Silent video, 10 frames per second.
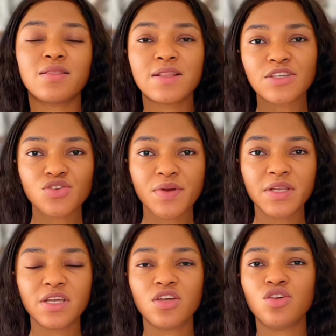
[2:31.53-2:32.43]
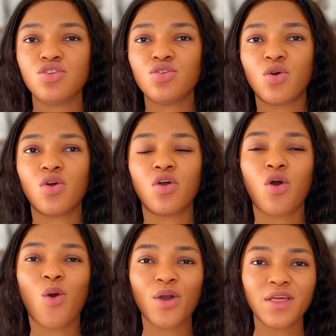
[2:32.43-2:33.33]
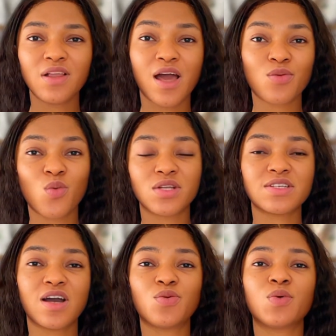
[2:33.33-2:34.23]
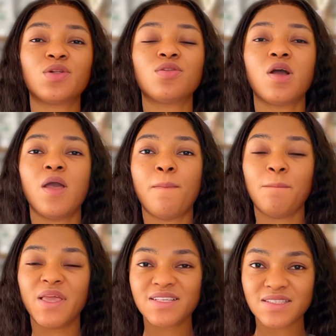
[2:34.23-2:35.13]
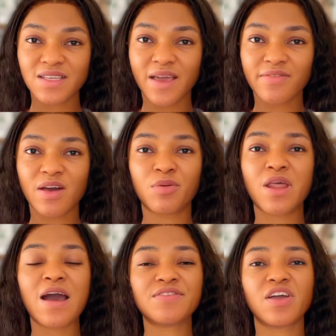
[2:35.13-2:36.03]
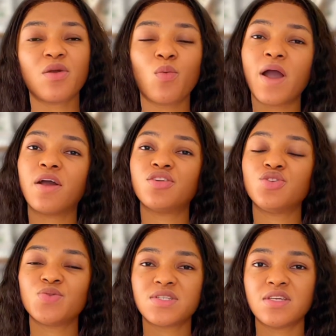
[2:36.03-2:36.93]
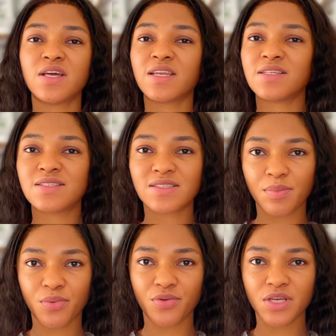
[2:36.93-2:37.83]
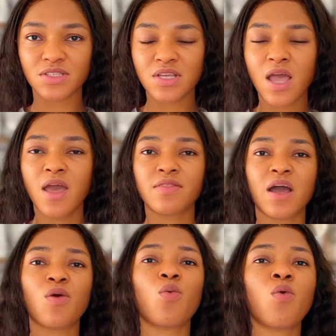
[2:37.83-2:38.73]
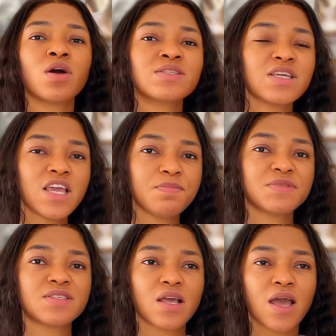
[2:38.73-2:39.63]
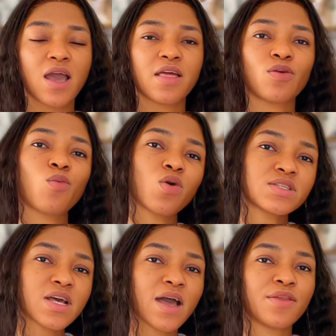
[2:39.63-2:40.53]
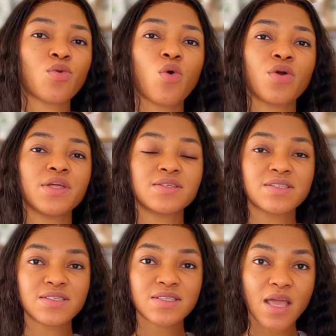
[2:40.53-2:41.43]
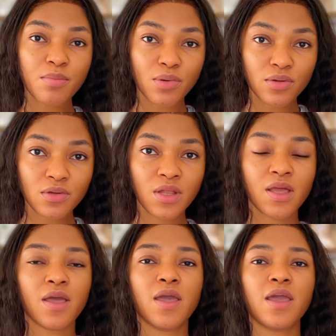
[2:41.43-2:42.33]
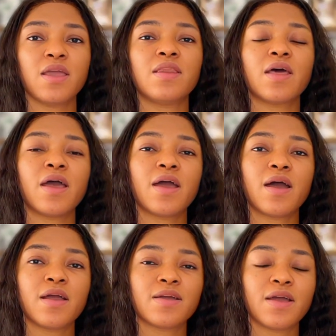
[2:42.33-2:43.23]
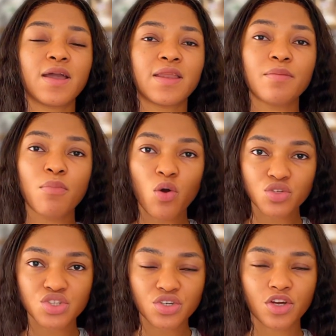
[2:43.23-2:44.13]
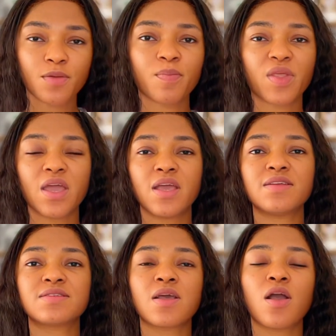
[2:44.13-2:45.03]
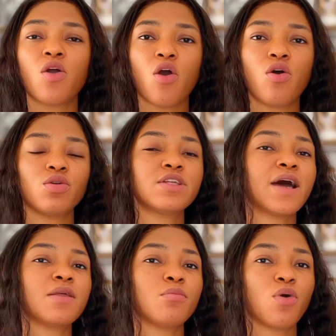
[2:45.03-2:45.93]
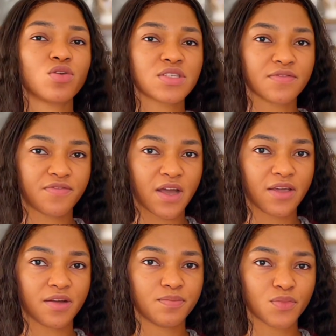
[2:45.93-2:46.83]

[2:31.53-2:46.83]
Naturally, your oil and water will mix together, but after a while, you see that it separates. Now, what keeps your water and oil stable in an emulsion is called an emulsifier.